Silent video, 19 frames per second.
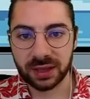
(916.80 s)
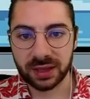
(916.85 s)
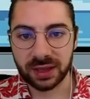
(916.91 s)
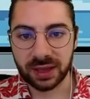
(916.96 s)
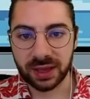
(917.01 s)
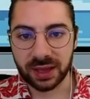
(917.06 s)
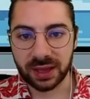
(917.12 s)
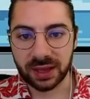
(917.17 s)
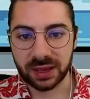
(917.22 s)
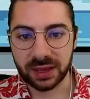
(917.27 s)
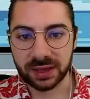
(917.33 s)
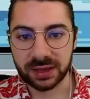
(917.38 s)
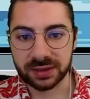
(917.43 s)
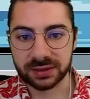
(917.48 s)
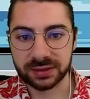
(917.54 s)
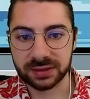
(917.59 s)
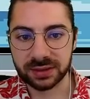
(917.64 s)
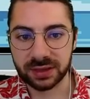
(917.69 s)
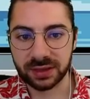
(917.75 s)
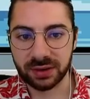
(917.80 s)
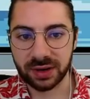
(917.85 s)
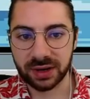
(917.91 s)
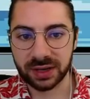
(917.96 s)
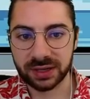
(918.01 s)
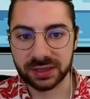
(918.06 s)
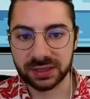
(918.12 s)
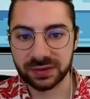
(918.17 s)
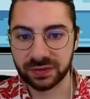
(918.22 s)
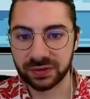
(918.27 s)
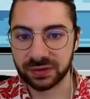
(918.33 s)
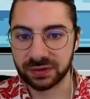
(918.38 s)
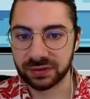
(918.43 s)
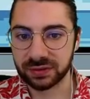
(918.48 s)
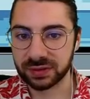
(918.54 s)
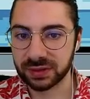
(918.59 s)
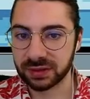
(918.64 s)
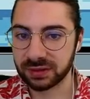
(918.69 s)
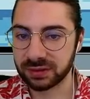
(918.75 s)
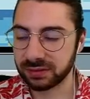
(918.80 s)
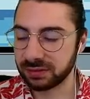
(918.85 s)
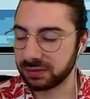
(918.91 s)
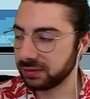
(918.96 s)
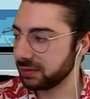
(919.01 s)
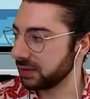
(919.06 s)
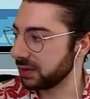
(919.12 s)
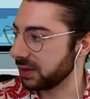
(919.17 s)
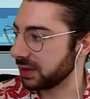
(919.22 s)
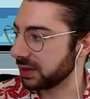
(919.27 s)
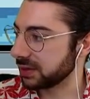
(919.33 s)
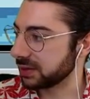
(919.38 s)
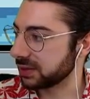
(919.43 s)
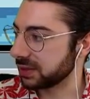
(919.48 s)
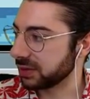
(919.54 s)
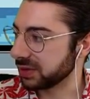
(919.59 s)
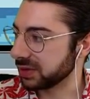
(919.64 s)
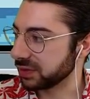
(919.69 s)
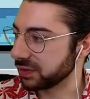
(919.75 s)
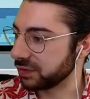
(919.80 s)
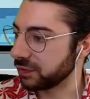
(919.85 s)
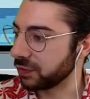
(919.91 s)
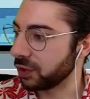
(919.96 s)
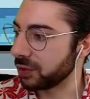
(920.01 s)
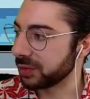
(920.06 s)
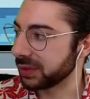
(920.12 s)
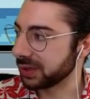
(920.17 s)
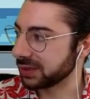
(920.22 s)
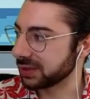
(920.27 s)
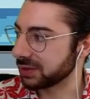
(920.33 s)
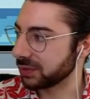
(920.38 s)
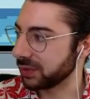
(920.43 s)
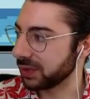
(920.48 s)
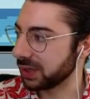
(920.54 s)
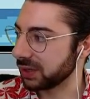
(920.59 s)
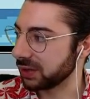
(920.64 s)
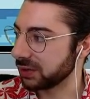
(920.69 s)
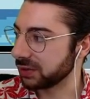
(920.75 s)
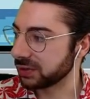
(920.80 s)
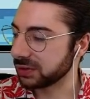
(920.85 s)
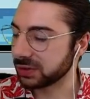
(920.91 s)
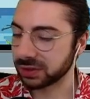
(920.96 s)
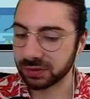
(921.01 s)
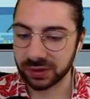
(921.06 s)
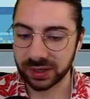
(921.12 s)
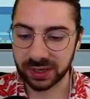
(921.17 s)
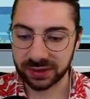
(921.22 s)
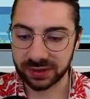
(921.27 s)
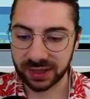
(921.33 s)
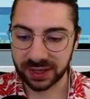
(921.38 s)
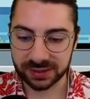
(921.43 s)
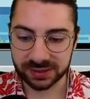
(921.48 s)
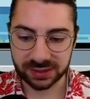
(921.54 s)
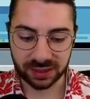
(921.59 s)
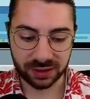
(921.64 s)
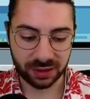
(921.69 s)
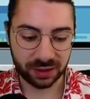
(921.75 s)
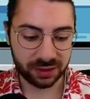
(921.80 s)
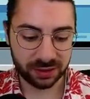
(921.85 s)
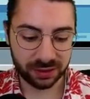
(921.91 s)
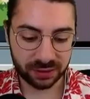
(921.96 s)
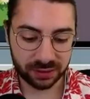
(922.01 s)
And there are a different series of formulas that we can use to create that dither.